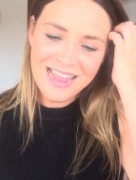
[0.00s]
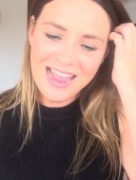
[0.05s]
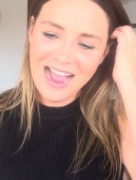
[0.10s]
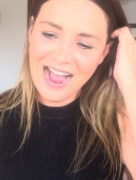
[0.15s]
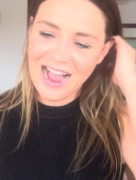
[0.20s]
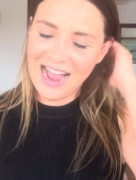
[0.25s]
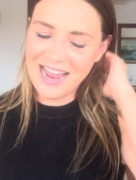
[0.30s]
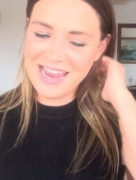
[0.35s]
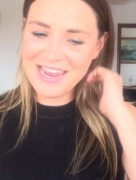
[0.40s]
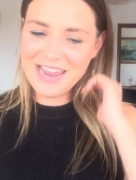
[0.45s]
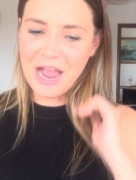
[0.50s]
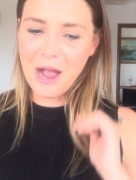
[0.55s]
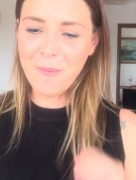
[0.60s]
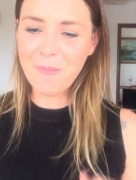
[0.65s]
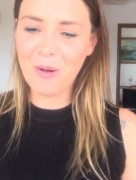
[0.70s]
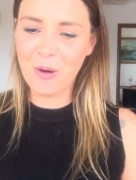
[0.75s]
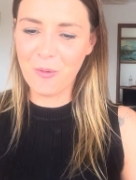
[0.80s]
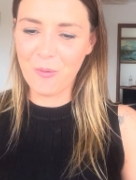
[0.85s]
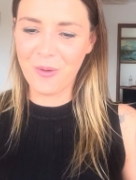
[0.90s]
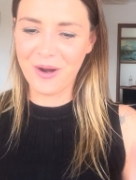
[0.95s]
I am
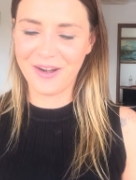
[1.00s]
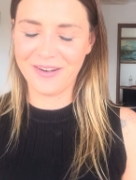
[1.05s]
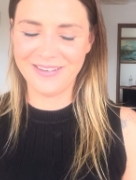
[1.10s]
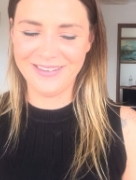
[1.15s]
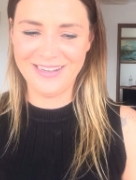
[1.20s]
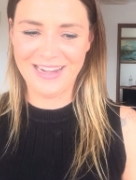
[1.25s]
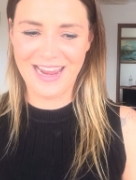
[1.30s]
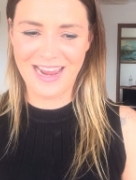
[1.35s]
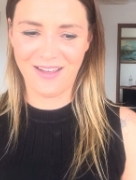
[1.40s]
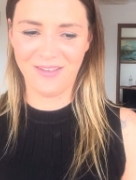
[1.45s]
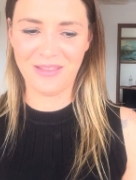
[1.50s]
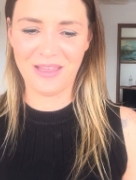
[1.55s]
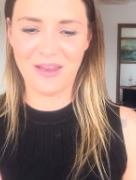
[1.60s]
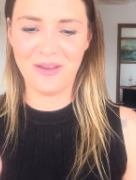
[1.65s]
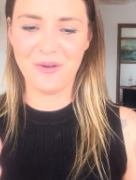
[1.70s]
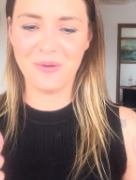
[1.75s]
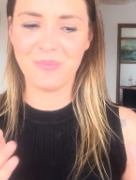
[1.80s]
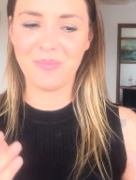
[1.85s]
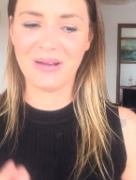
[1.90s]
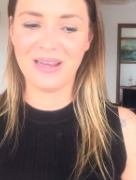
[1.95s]
aware now that
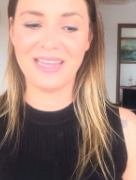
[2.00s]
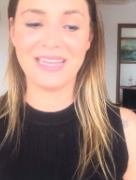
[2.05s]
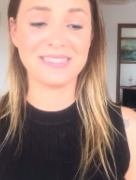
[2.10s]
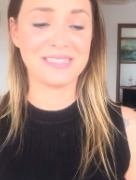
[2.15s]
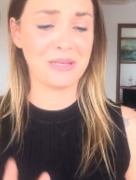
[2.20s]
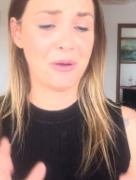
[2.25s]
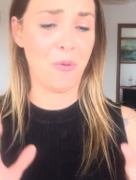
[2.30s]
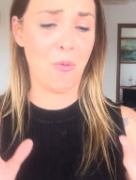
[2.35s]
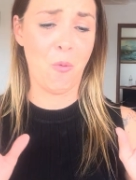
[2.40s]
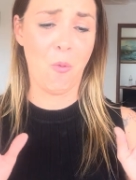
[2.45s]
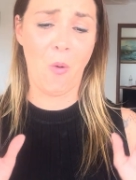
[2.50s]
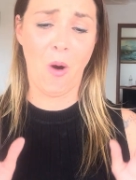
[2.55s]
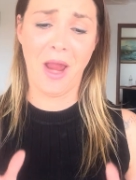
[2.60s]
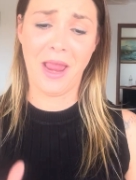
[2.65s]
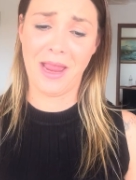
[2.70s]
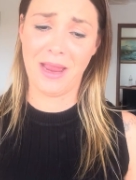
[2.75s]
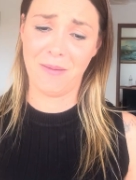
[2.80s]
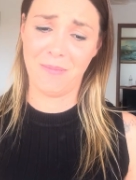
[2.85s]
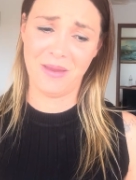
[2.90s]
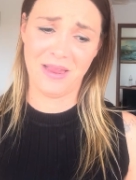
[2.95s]
your plans are
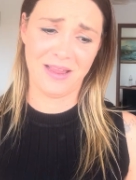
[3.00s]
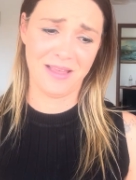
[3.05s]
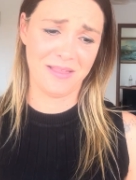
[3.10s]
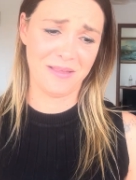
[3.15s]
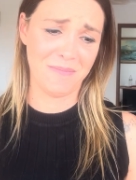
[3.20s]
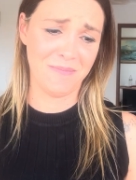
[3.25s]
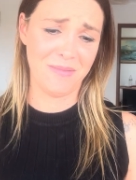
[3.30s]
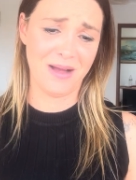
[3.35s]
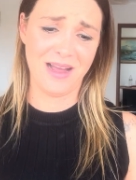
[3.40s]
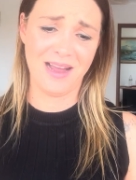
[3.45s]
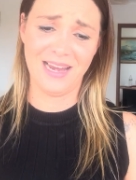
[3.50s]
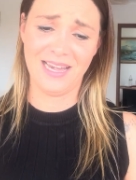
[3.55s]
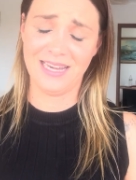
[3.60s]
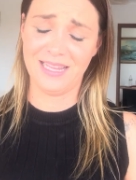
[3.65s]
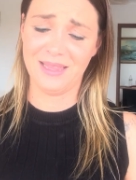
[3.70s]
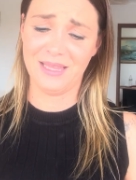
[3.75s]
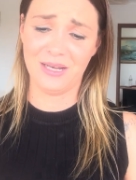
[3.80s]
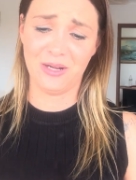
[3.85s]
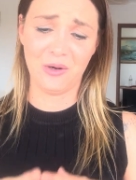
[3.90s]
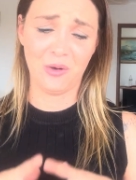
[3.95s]
way bigger than mine
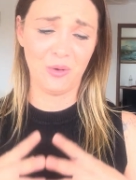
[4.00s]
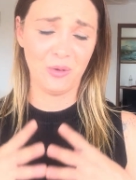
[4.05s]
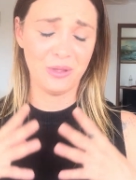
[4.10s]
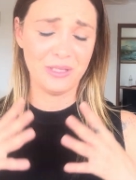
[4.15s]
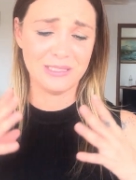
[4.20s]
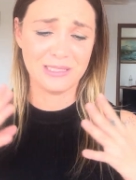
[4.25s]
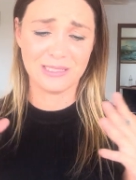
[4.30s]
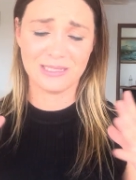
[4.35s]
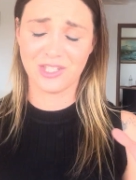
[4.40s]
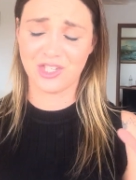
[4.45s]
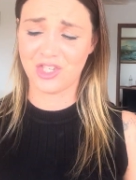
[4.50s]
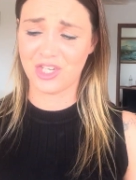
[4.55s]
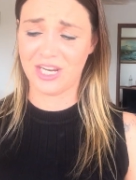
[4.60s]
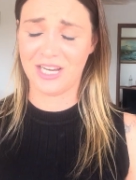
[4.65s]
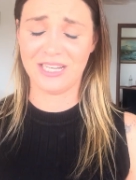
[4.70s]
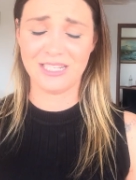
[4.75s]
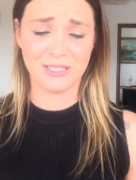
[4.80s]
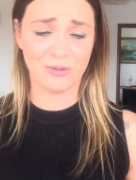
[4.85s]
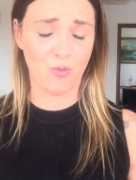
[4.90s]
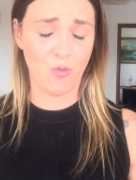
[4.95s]
and that all this shit
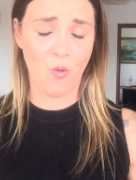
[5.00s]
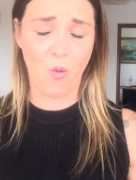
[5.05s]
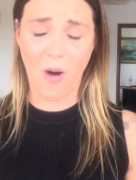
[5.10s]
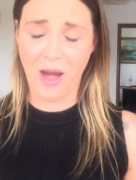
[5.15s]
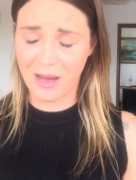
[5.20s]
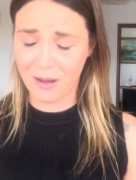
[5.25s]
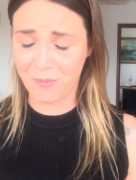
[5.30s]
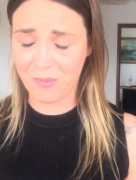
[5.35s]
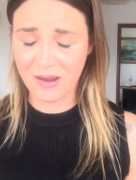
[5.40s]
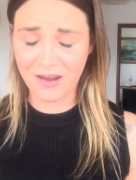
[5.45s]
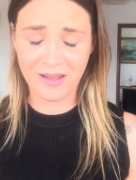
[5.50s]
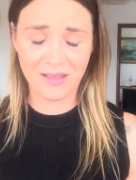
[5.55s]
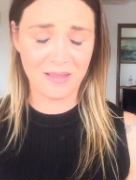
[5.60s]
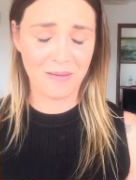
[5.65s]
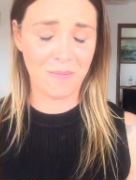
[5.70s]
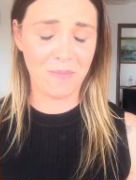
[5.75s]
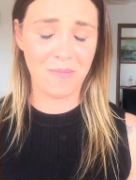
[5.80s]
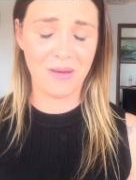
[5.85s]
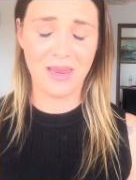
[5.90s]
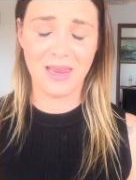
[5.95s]
is way bigger
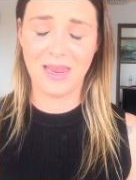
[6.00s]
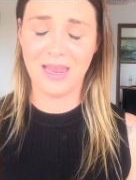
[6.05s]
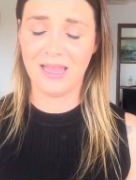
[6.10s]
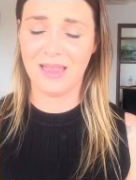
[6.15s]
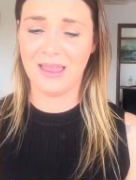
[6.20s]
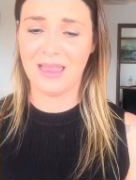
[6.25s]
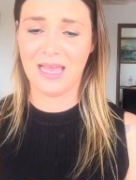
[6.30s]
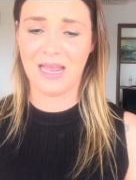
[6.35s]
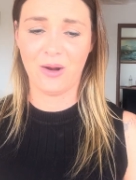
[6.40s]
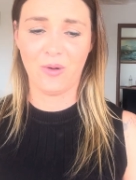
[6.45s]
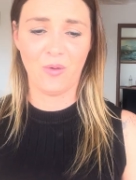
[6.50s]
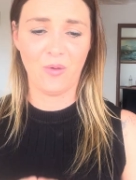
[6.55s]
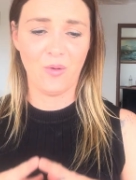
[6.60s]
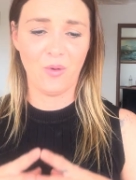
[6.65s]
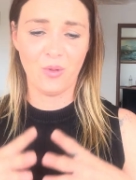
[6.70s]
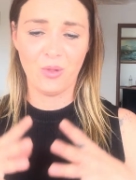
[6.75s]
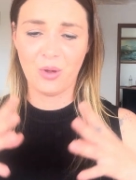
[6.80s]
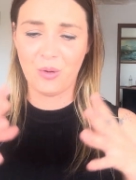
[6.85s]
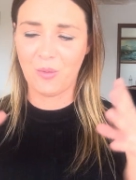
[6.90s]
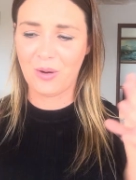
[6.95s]
than me and that
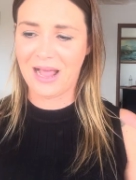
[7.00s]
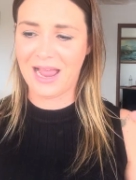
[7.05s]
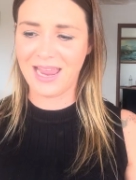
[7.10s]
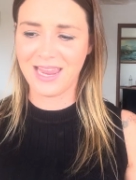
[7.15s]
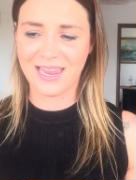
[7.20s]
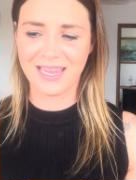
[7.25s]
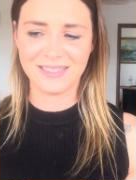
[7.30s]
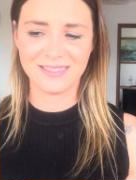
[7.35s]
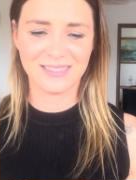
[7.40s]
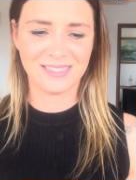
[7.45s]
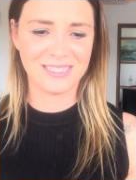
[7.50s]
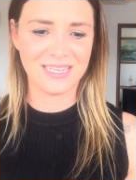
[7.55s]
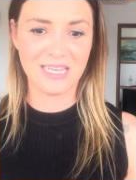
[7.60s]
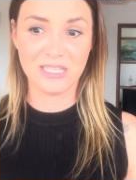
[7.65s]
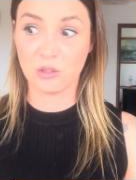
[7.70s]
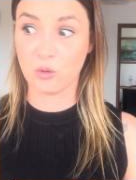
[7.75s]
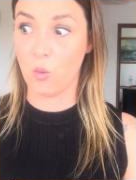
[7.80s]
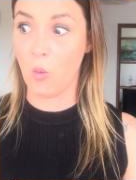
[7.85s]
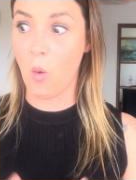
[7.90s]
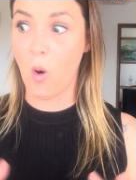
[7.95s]
all that what I can see
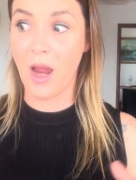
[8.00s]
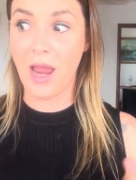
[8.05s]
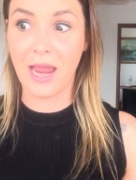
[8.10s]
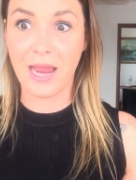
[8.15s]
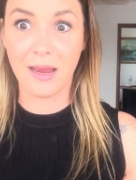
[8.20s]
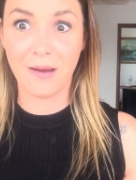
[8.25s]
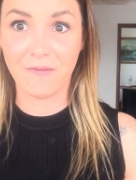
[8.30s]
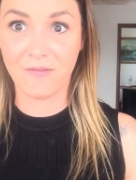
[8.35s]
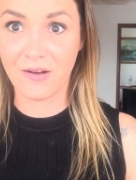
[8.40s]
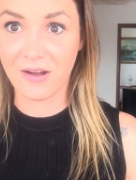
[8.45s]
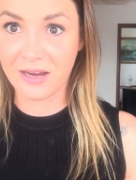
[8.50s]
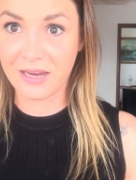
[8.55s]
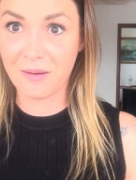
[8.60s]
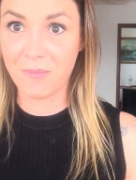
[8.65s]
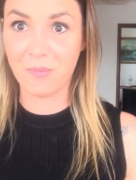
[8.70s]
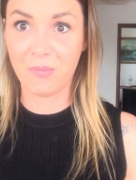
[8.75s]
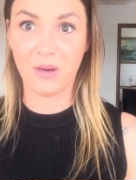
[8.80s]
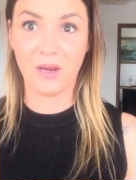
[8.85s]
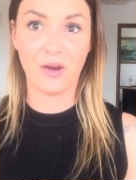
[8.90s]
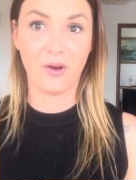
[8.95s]
is way
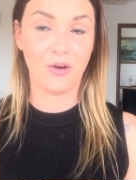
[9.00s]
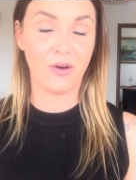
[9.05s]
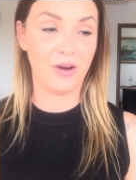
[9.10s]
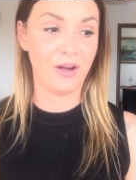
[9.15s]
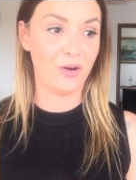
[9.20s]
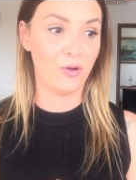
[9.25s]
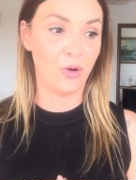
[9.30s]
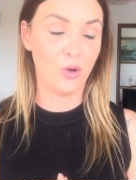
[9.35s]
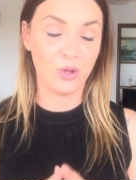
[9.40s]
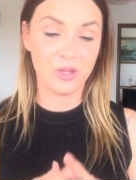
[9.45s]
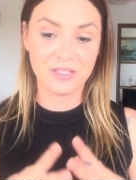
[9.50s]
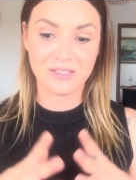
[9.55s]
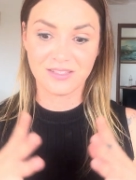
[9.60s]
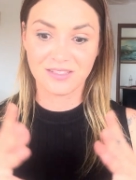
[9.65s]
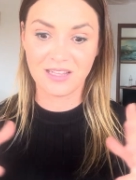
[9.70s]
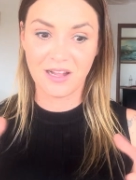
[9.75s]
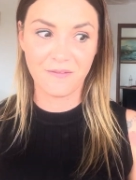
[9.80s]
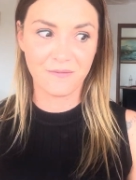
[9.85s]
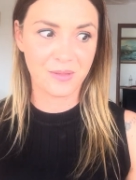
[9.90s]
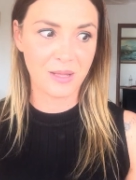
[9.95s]
fucking bigger and all this
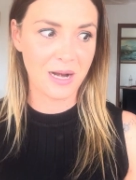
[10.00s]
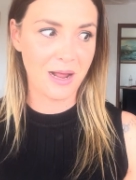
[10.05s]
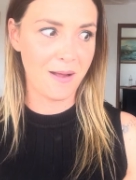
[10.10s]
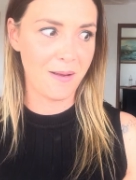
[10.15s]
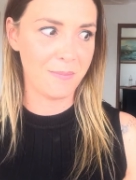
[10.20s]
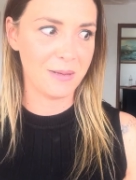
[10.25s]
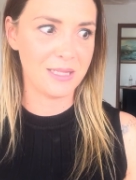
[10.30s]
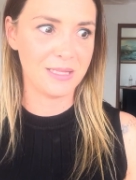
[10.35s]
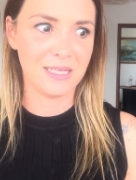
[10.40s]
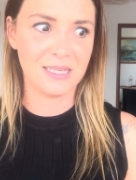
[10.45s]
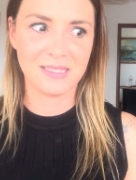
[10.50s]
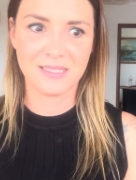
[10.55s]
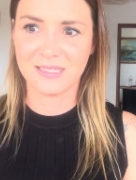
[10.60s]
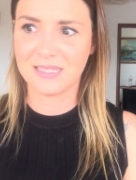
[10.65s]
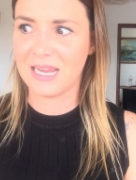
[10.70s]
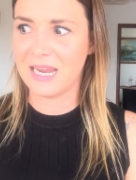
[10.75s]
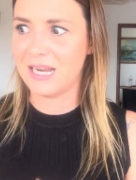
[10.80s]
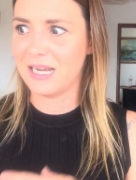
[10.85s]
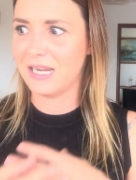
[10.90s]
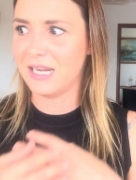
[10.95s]
stuff that I'm
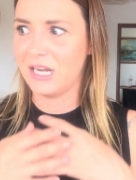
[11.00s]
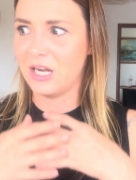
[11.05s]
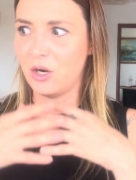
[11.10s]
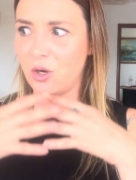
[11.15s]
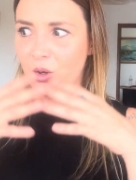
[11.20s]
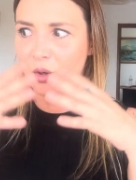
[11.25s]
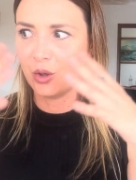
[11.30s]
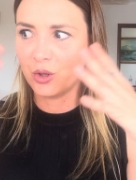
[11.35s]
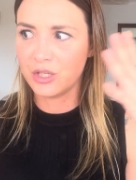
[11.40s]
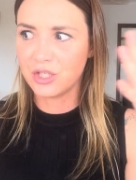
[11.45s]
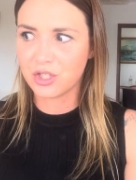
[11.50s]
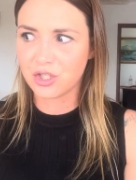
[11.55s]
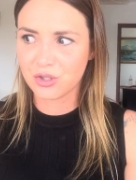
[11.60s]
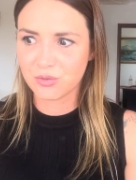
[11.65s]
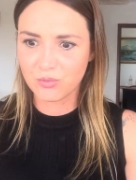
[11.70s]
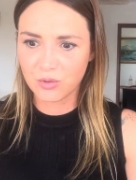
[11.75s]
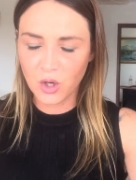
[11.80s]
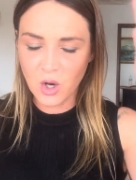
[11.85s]
understanding and all this,